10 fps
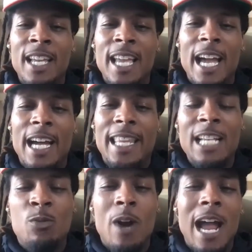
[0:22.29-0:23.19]
Uh,
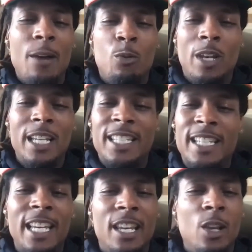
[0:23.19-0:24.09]
that's where I really
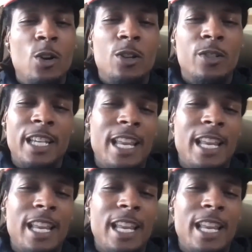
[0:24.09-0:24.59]
see the loyalty.